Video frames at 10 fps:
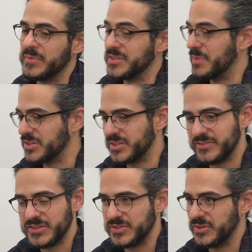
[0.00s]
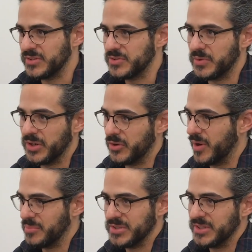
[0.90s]
especially for students who are
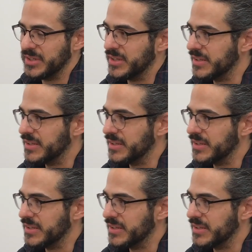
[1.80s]
underrepresented.